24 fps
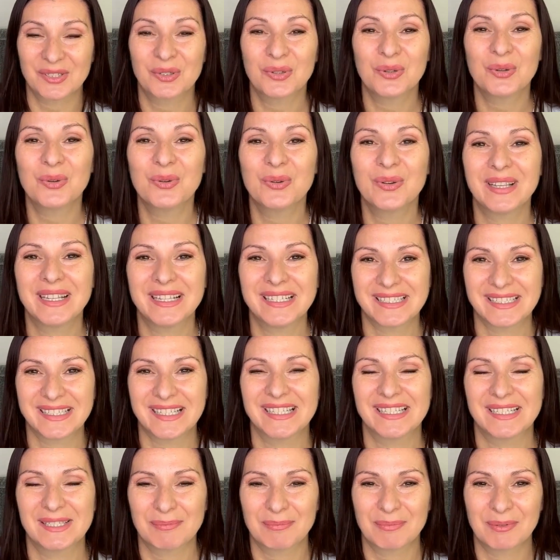Who is
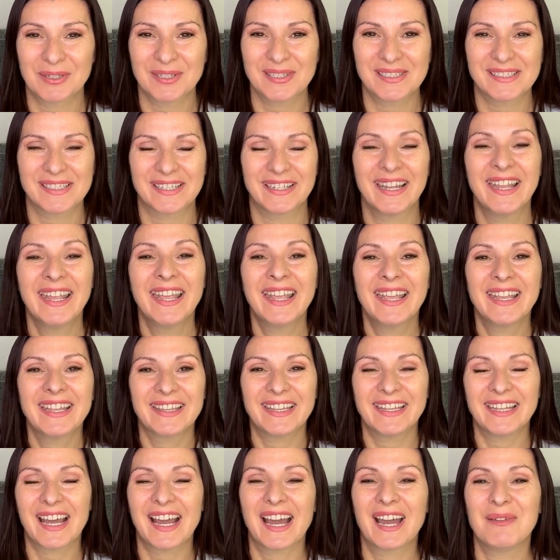this person
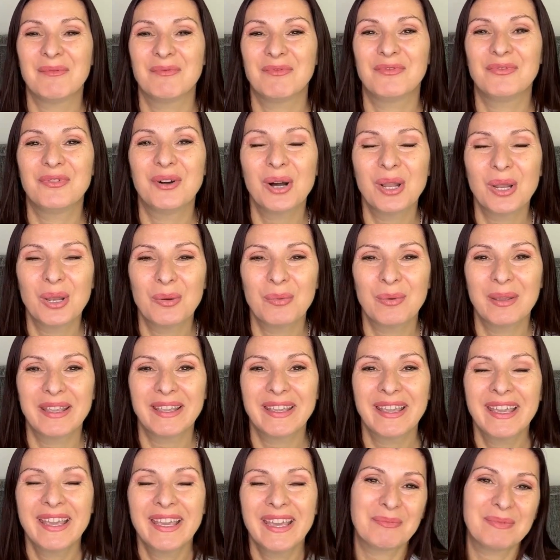that I'm
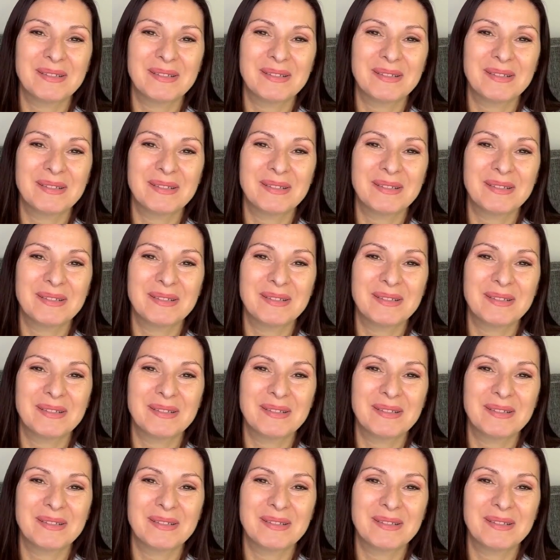following?